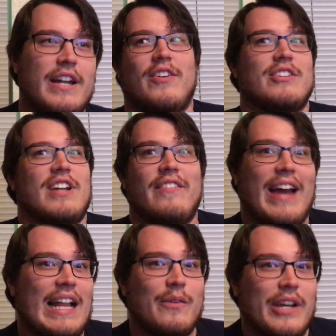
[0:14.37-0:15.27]
first off,
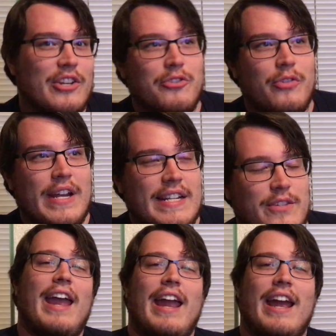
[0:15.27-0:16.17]
Halloween treats
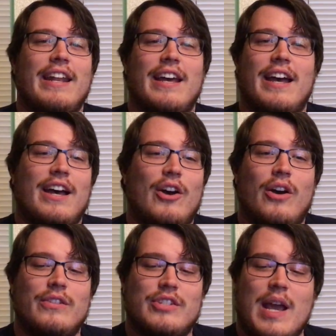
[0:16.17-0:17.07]
and
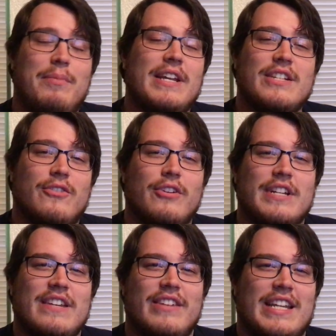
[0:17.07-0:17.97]
Japanese horror
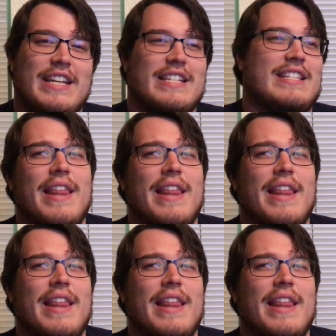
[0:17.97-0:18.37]
DVDs.